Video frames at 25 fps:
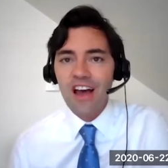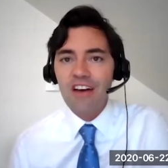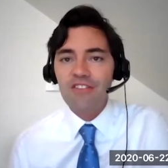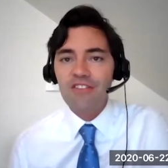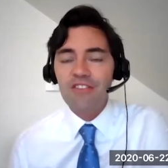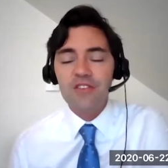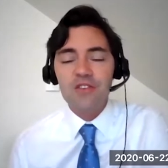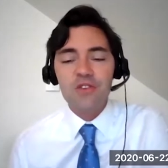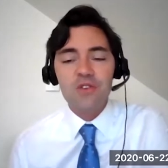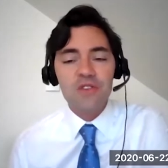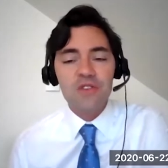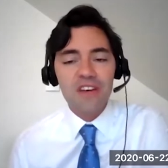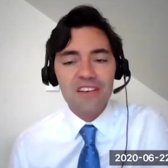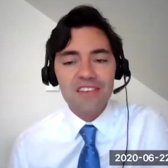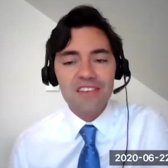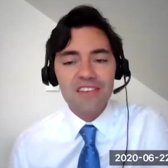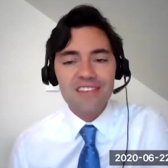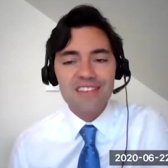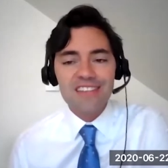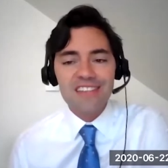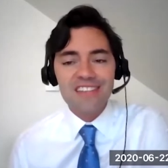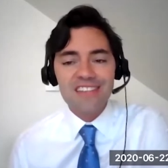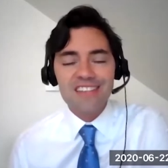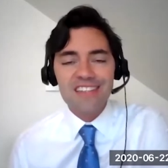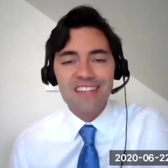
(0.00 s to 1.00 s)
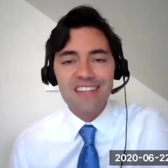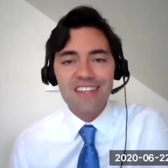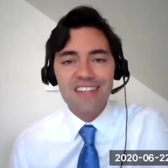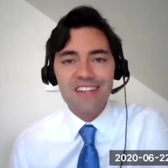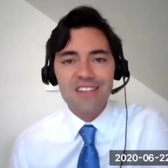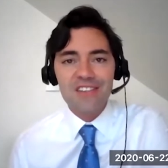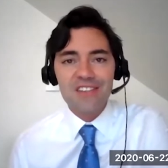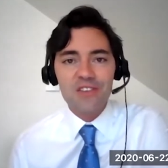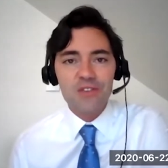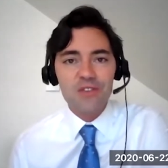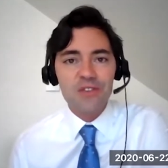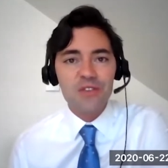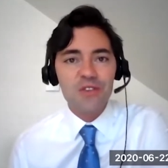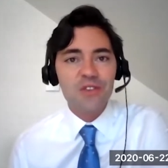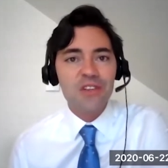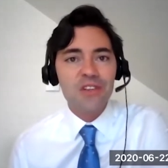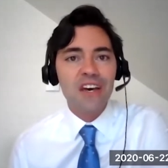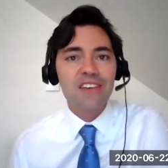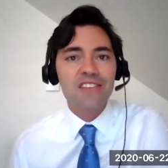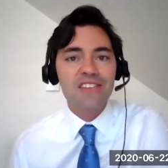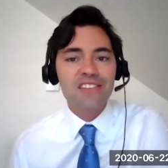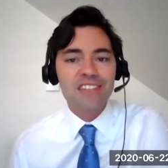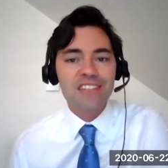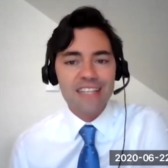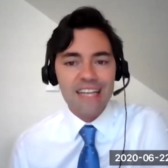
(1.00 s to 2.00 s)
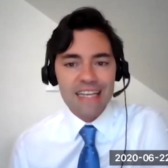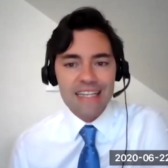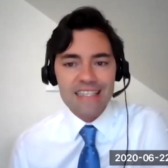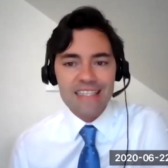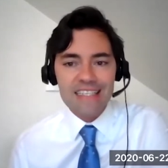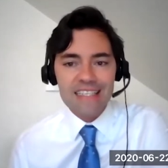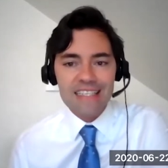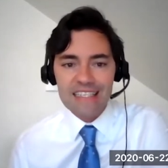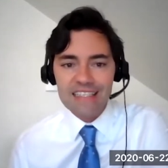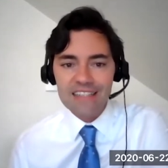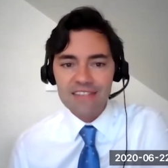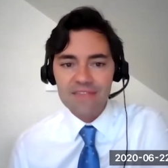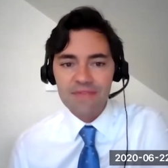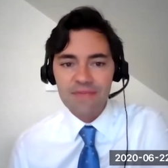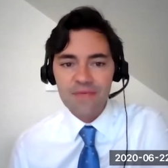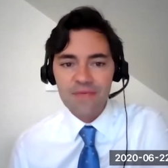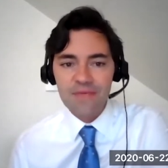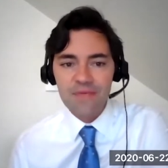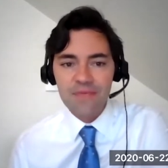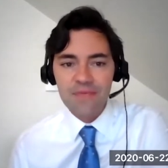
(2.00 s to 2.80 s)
from 2016 until 2019.